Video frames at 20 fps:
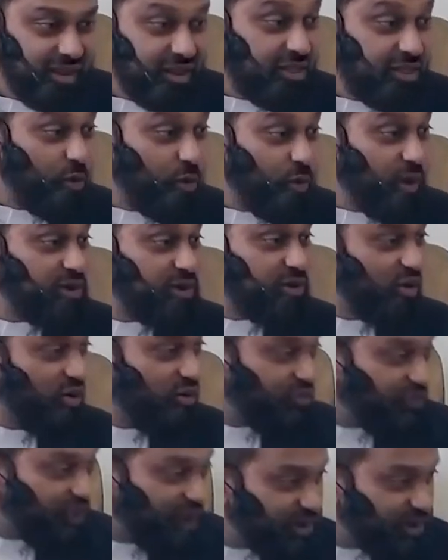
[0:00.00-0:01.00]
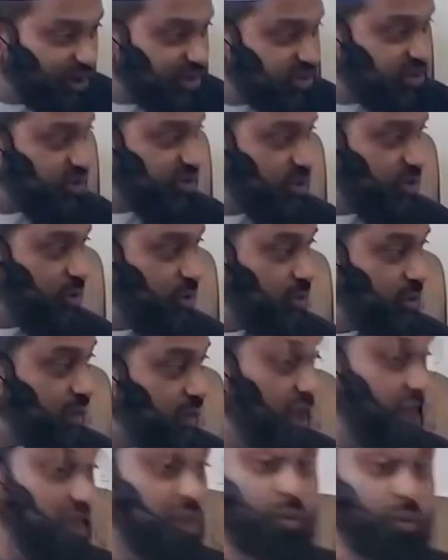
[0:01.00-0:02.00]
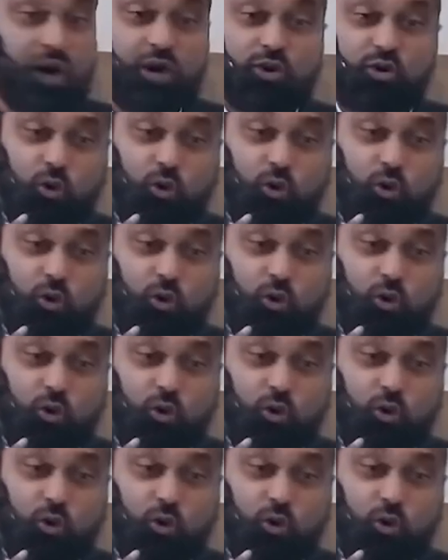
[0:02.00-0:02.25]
The one who follows you, the